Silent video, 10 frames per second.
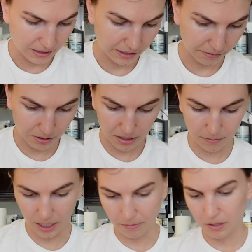There was
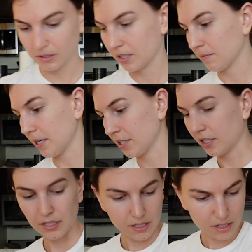minimal
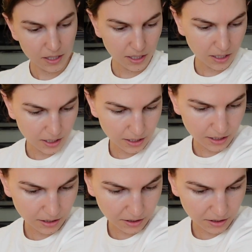smudges, and it